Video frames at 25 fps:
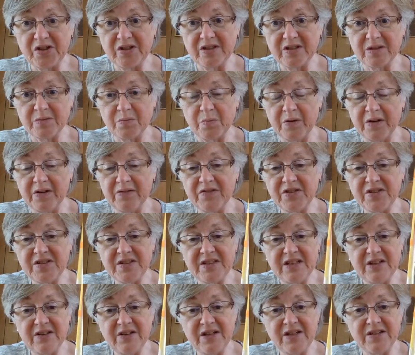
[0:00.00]
It's one of a
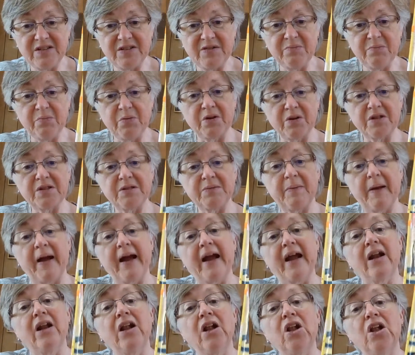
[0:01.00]
series of books
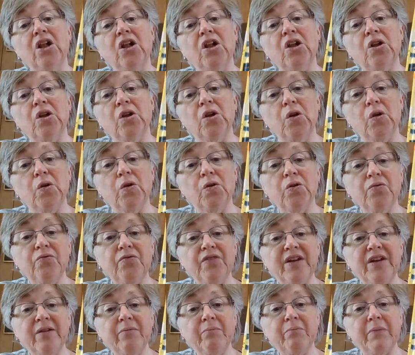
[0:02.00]
by
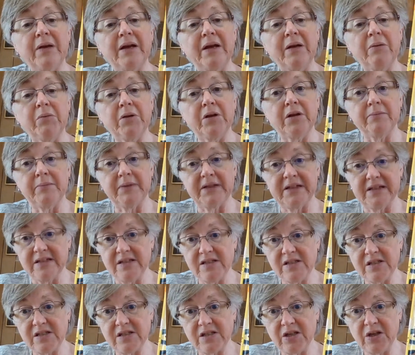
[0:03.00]
Ludwig
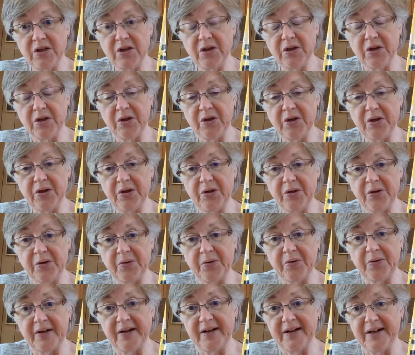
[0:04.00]
Bemelmans,
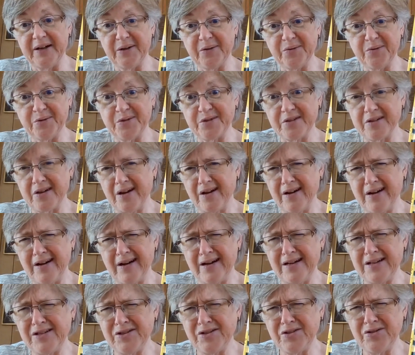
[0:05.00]
who uh, was
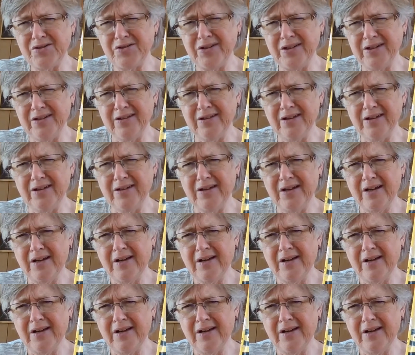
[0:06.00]
Austrian,